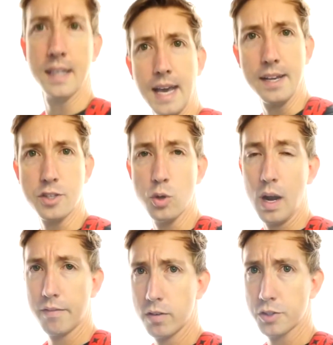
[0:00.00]
Guys,
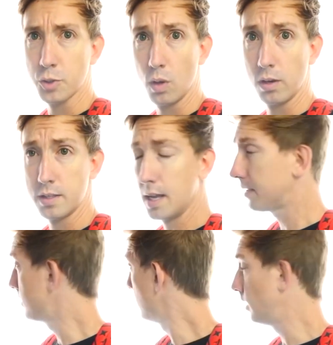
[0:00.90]
whoever stole our
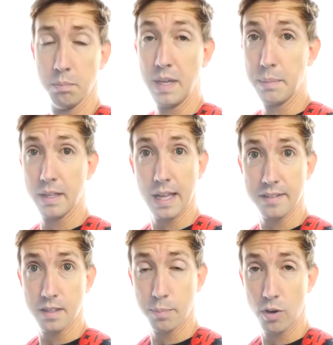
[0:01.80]
Tesla, maybe that's
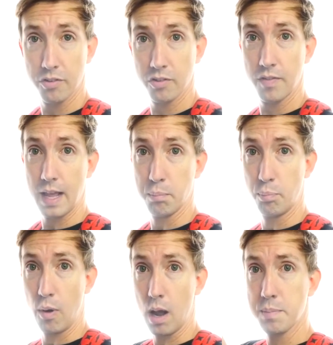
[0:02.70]
the person that
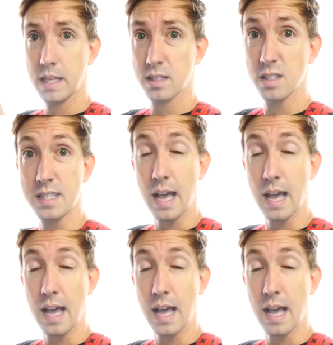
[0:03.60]
brought me to this